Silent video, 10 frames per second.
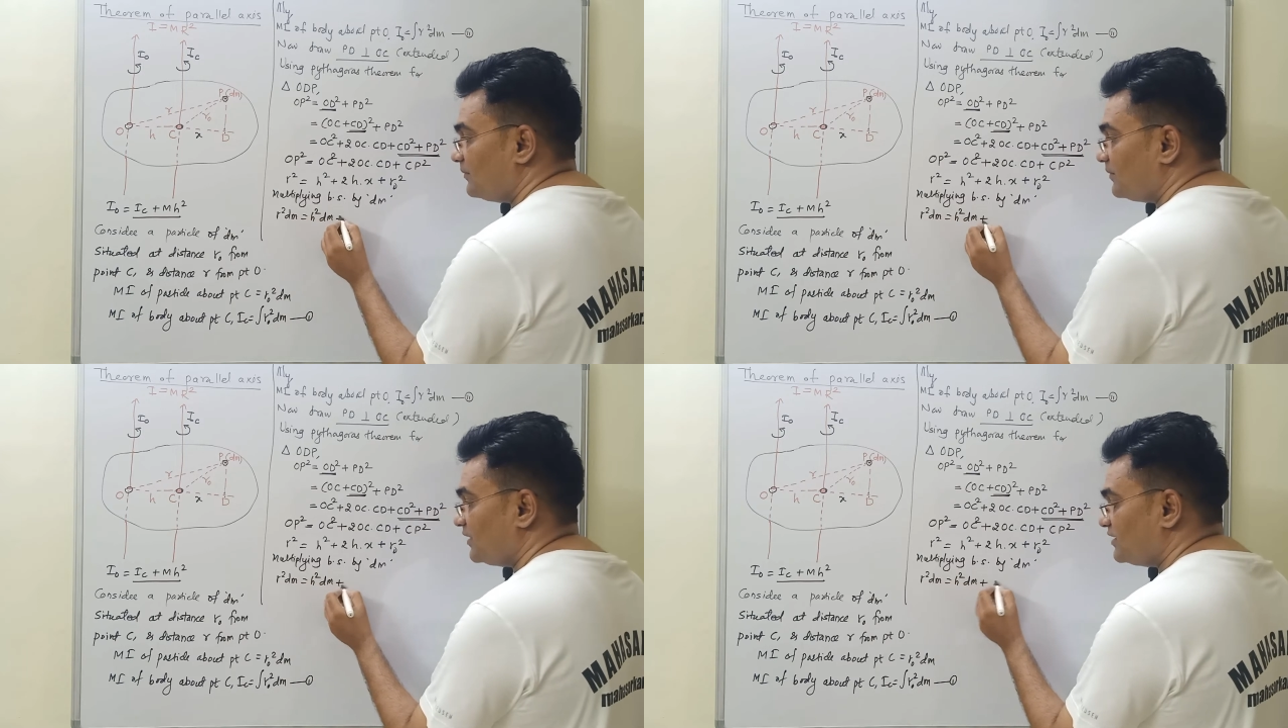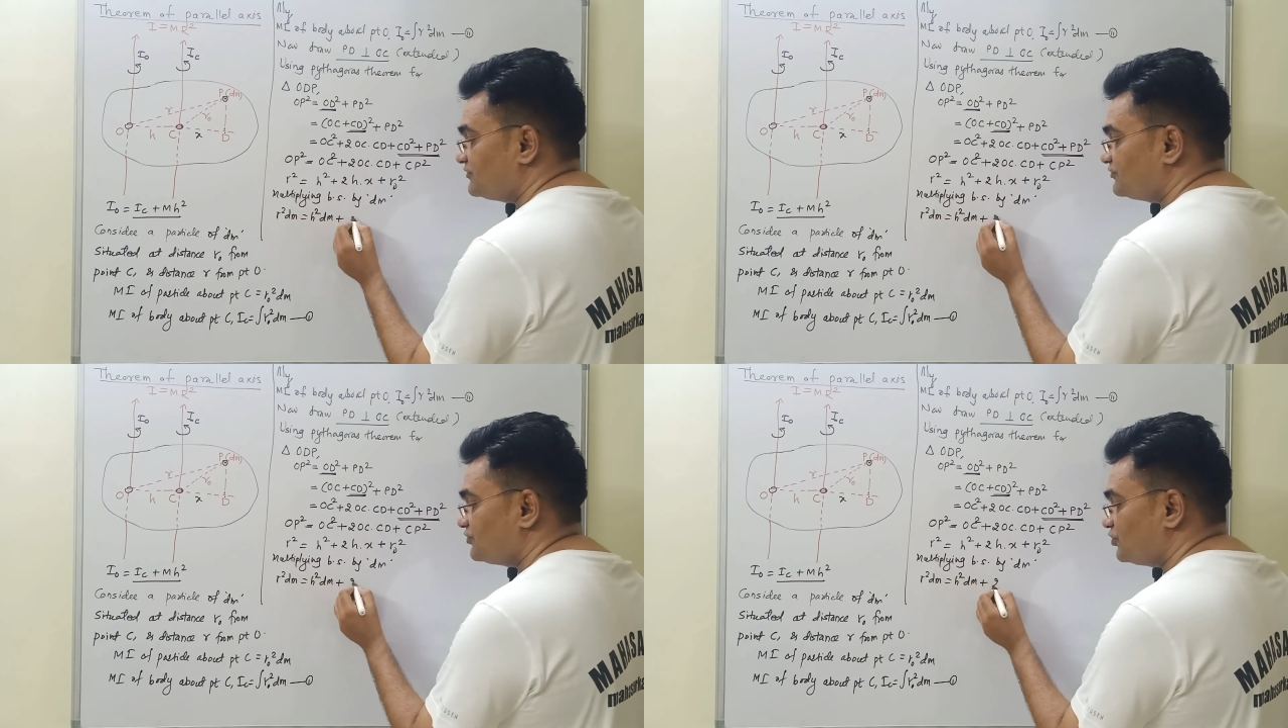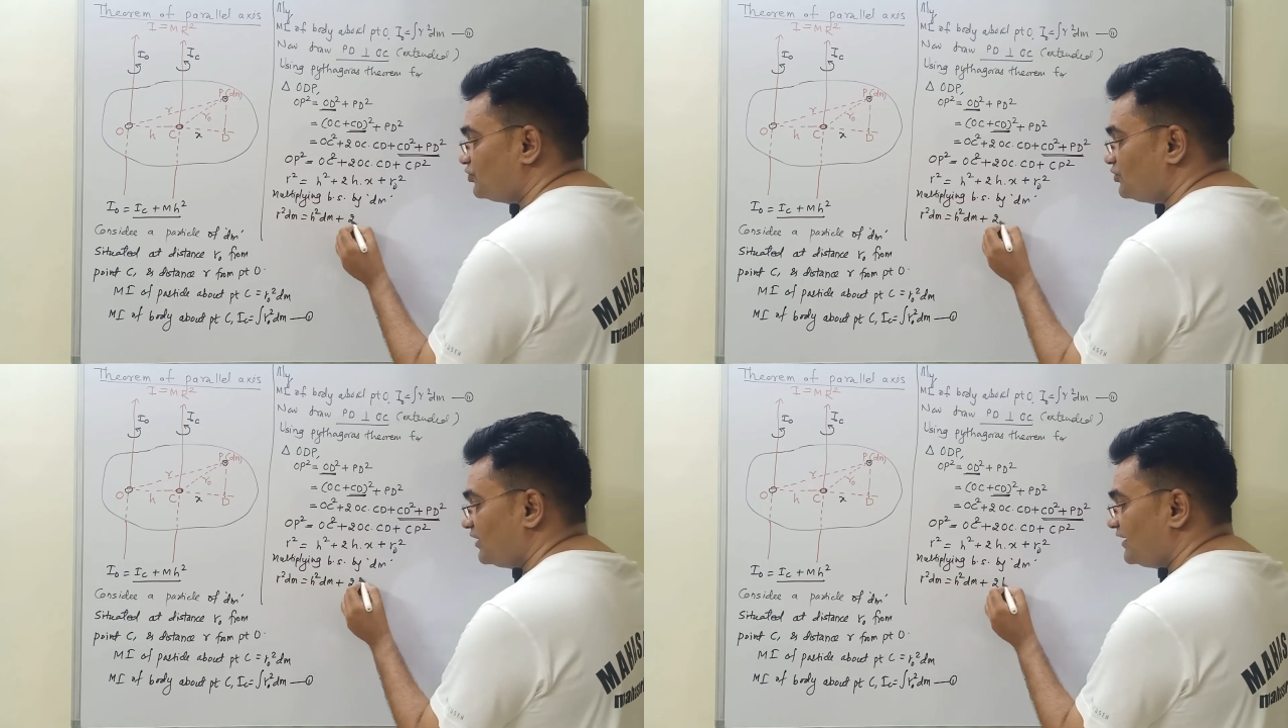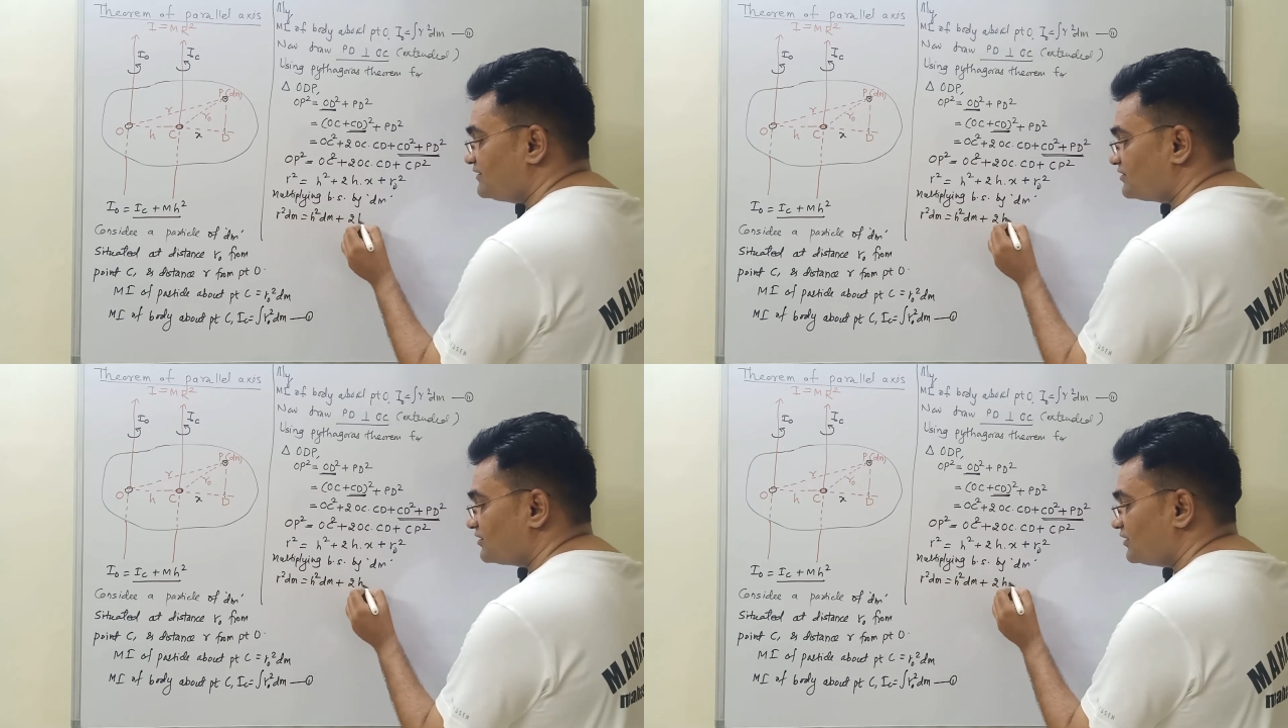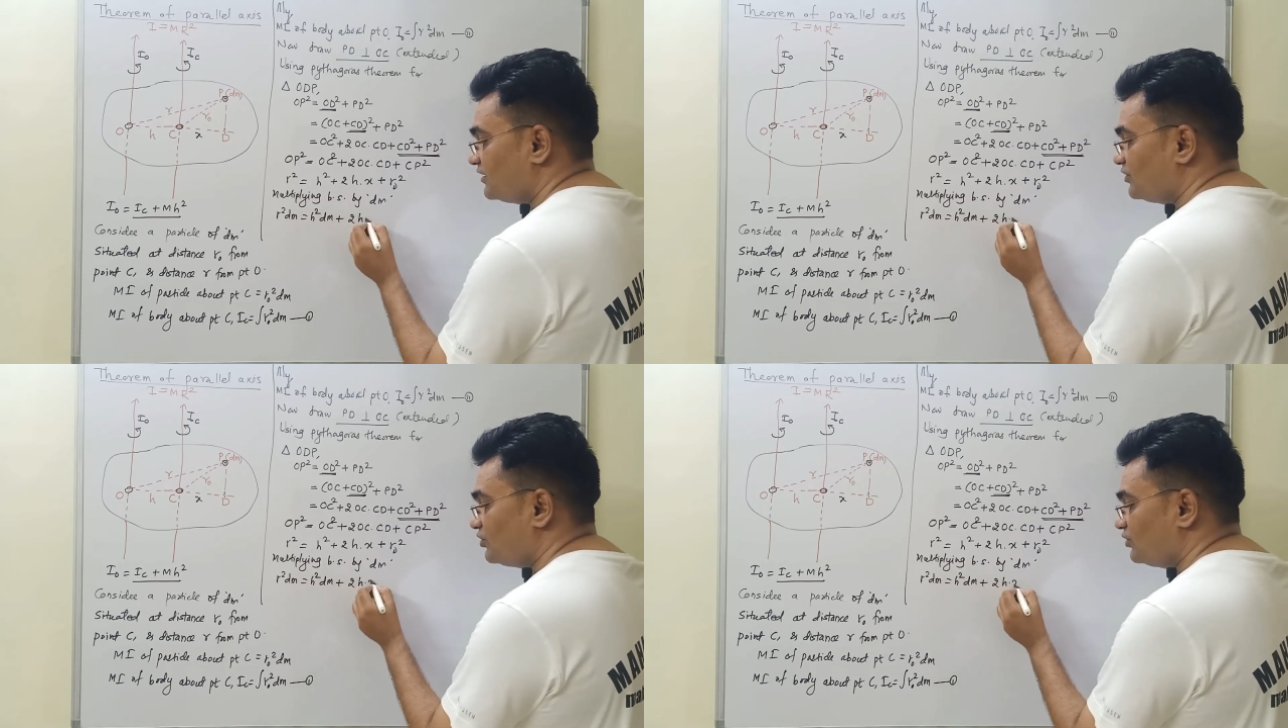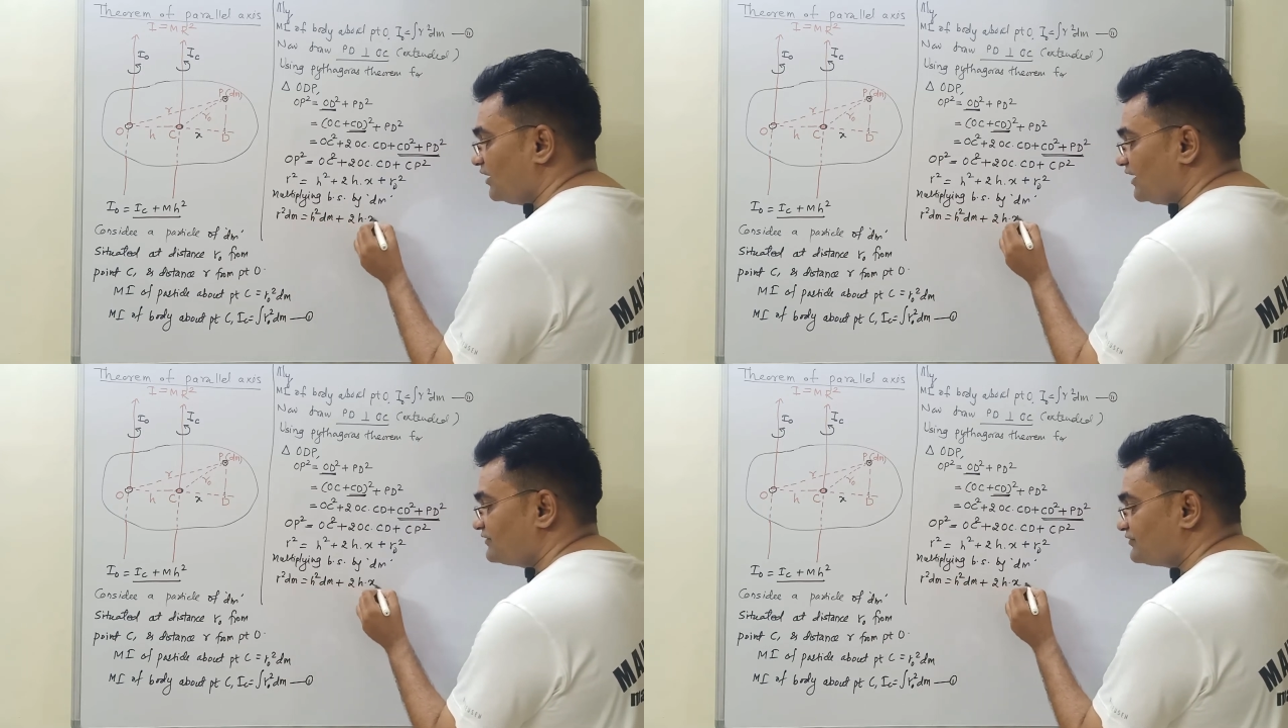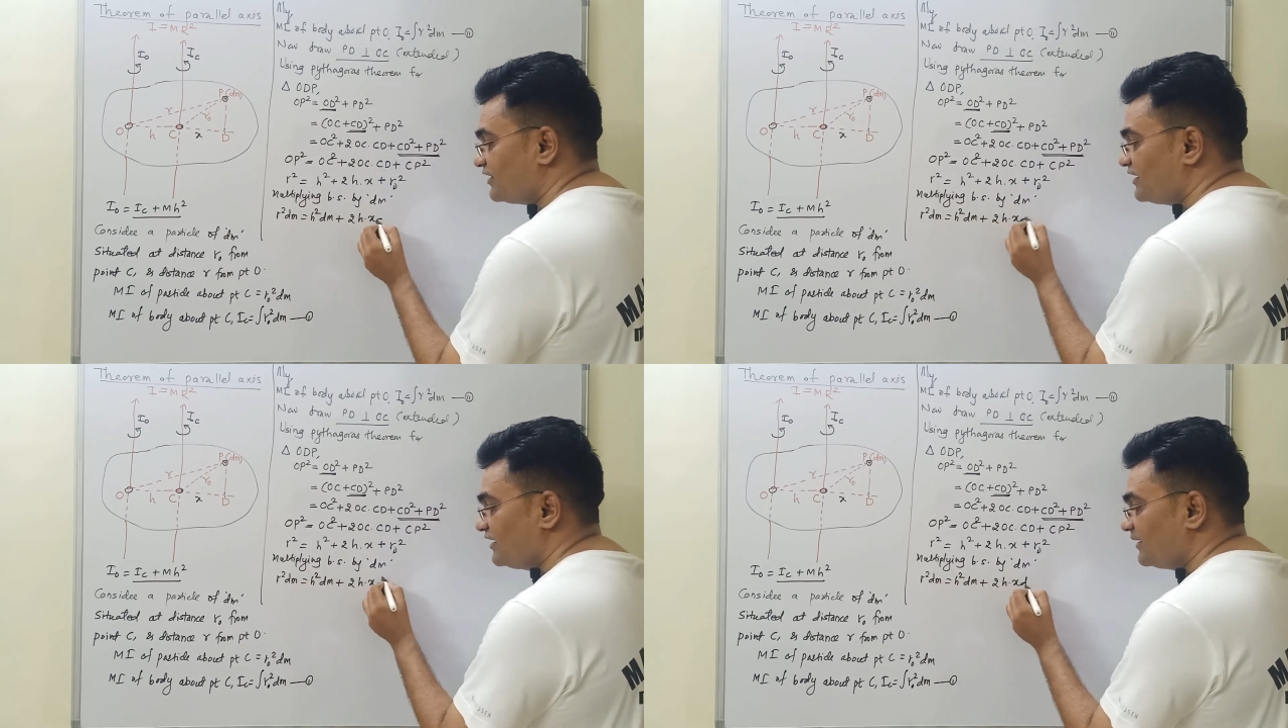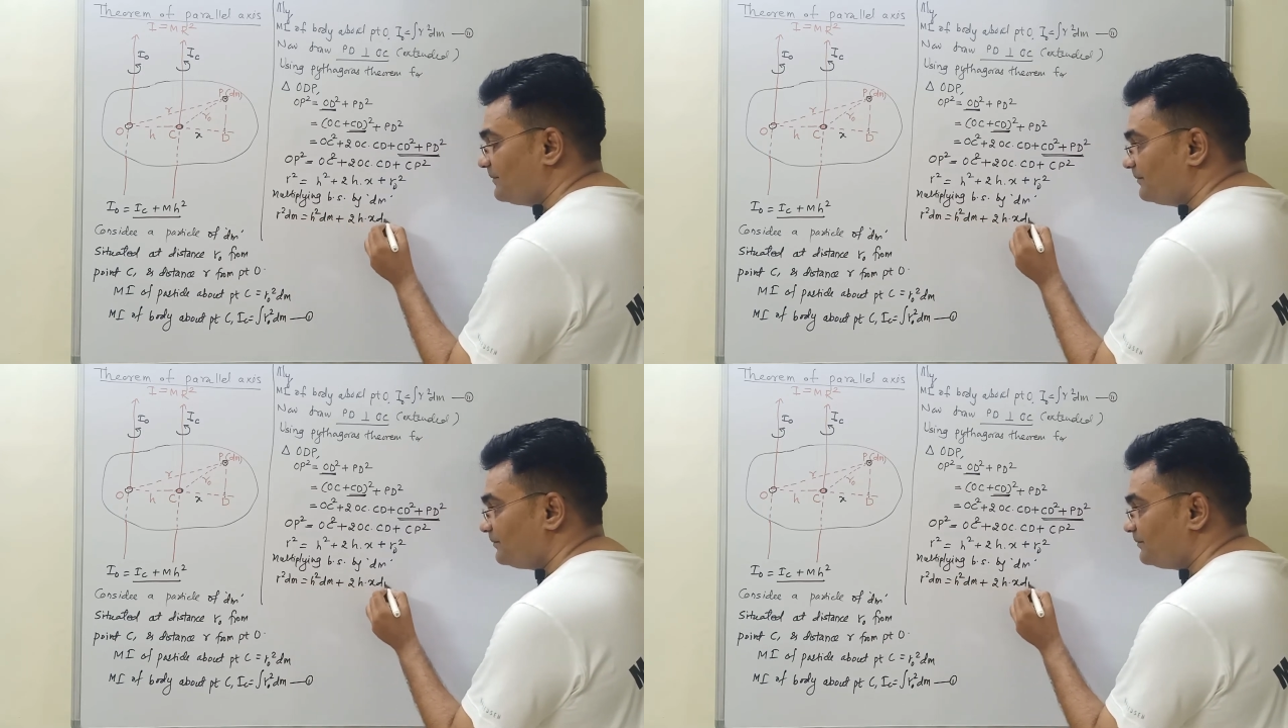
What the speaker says: plus 2H into X dm